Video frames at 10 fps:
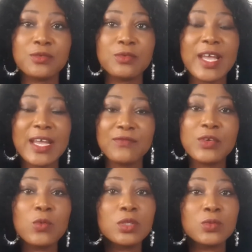you know
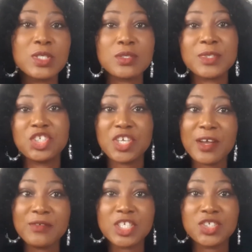everyone wants to be
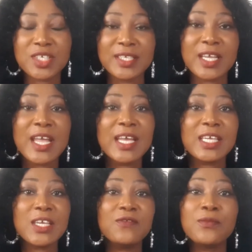cherished and
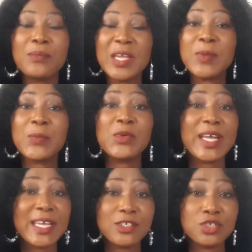if you make
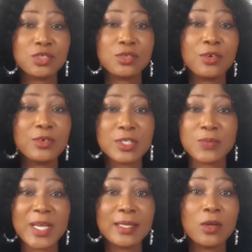people hate your
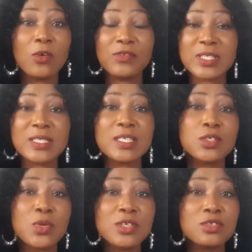husband
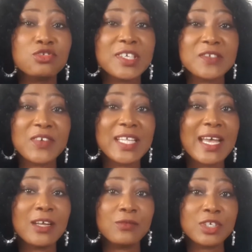obviously he's going to
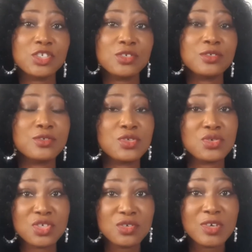transfer that aggression
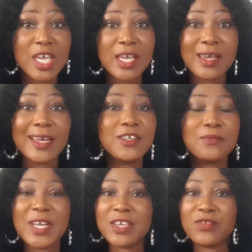onto you
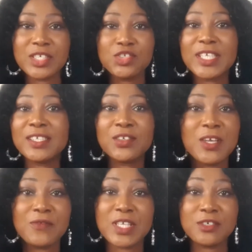and you might
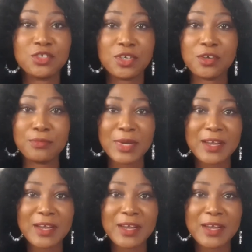eventually not even enjoy